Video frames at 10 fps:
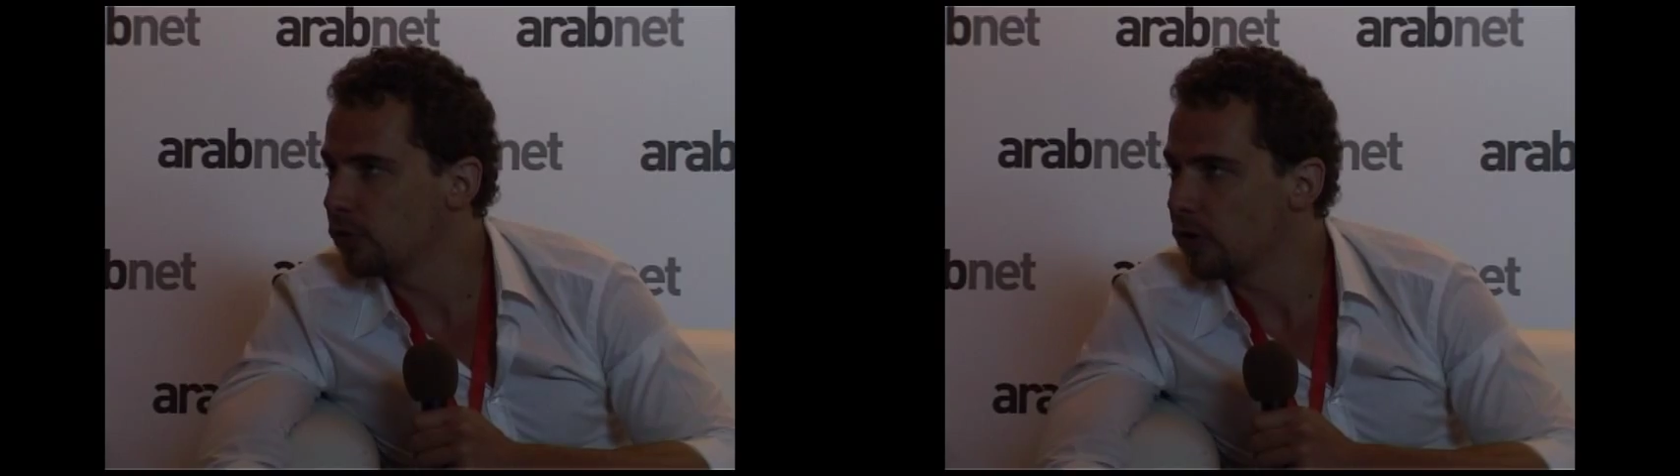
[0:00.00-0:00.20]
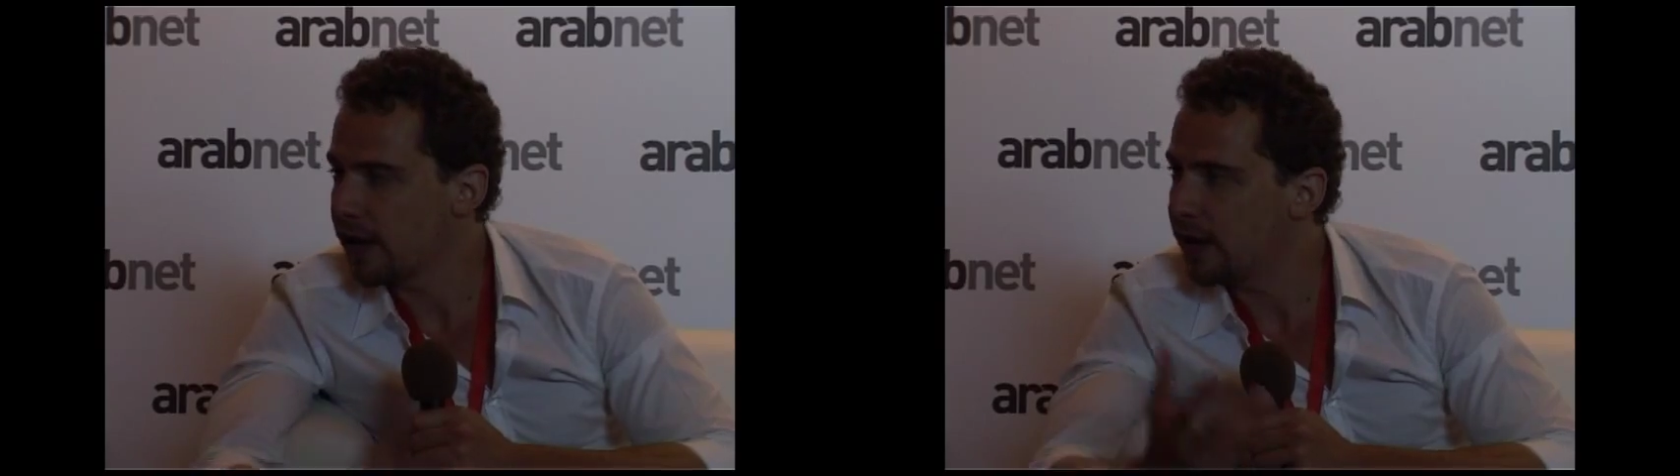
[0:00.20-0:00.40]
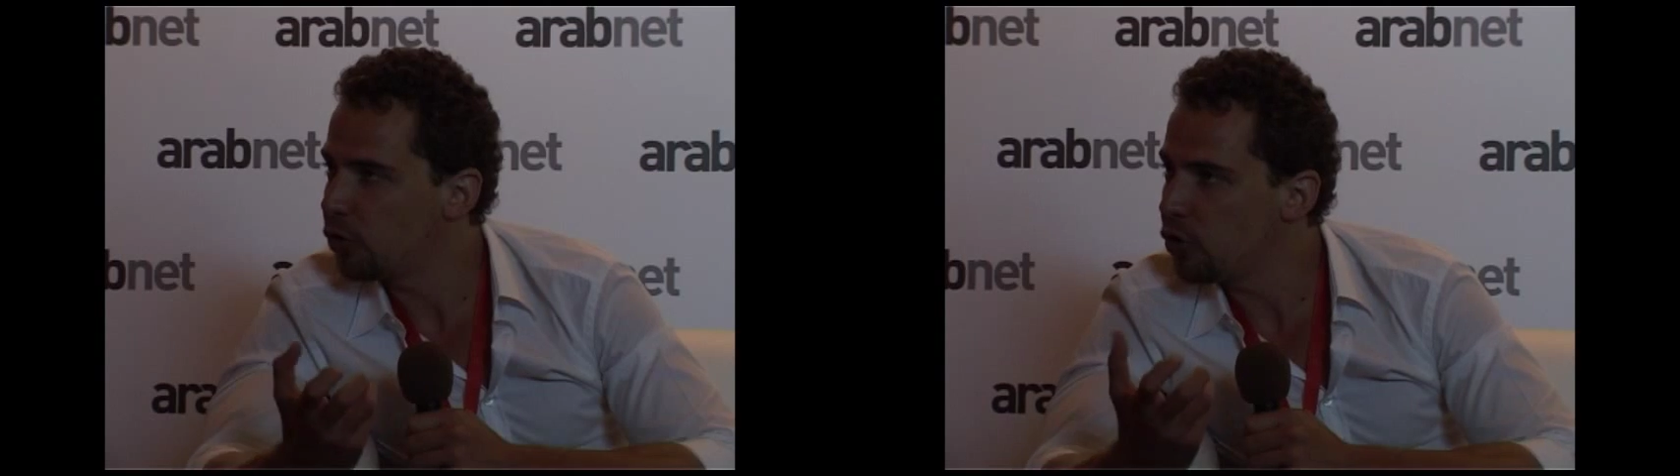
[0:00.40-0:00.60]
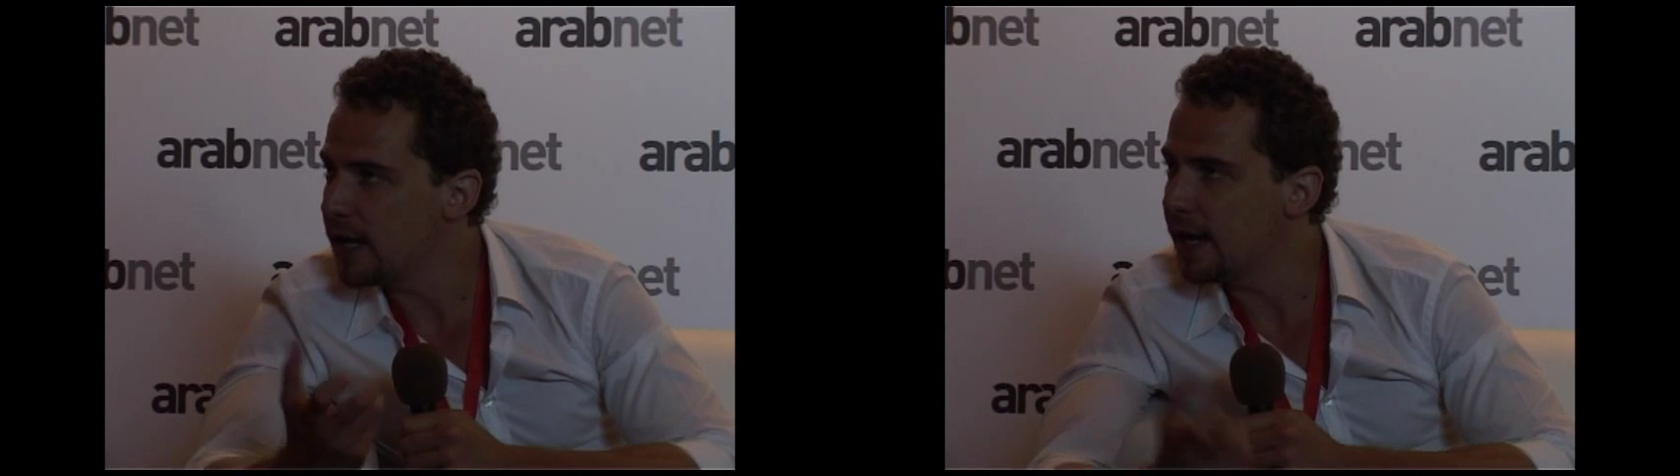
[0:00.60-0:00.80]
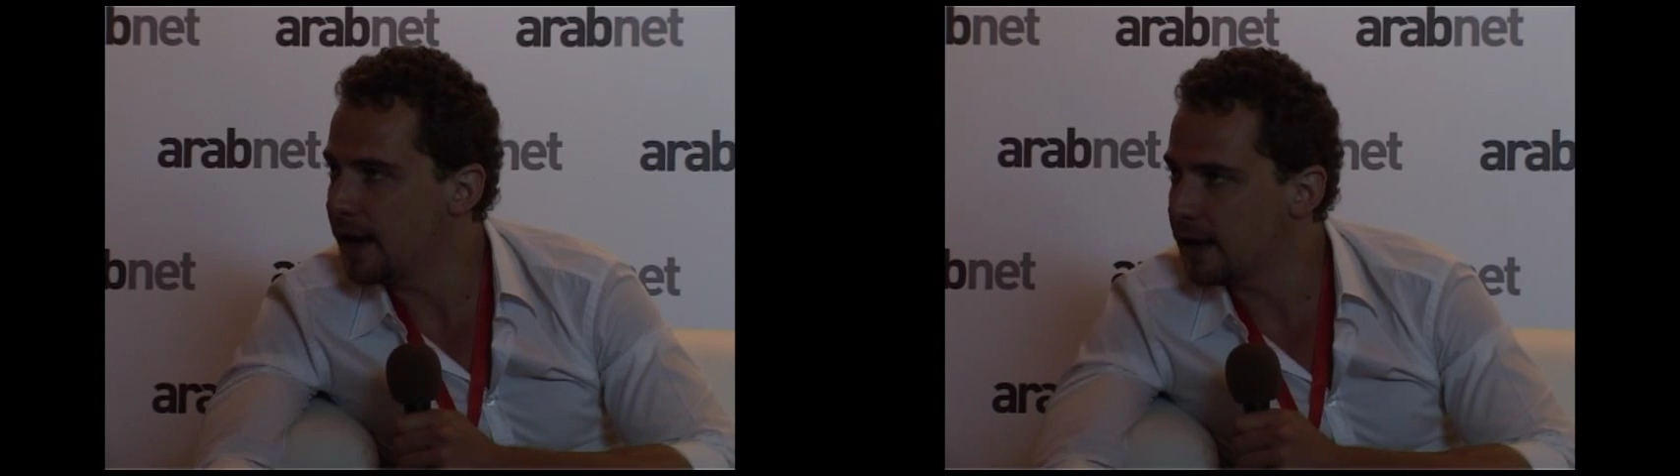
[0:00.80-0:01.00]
we're looking at real